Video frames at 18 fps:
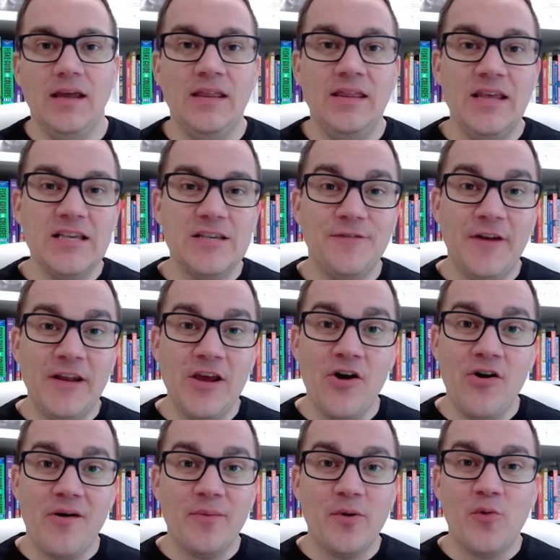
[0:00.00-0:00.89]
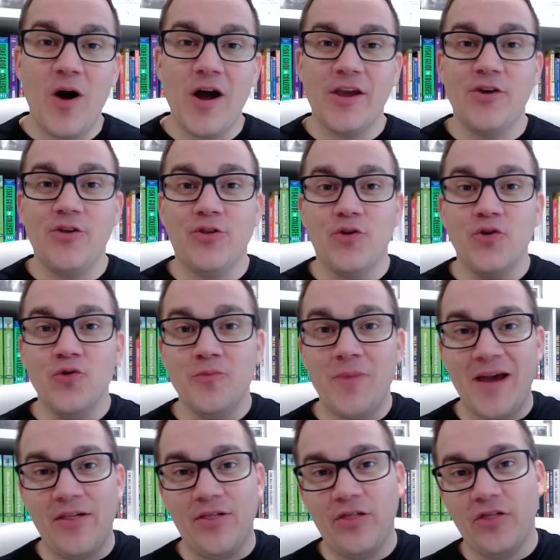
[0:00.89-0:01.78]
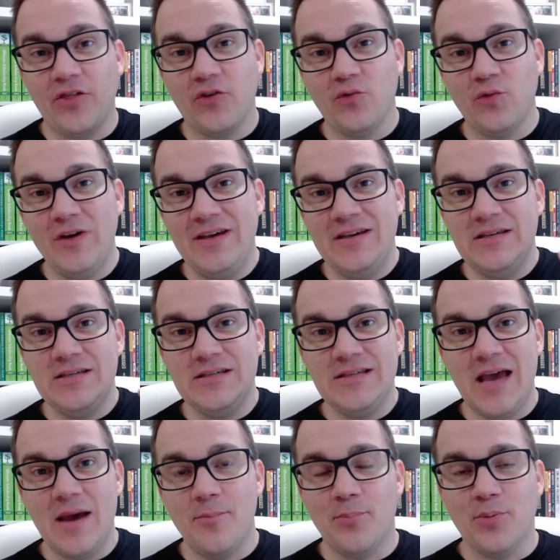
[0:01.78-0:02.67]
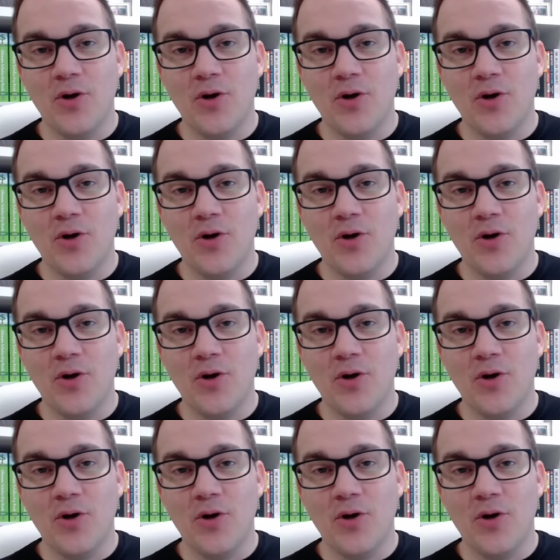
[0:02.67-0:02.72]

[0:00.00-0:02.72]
In this video, I'm going to walk you through my three-step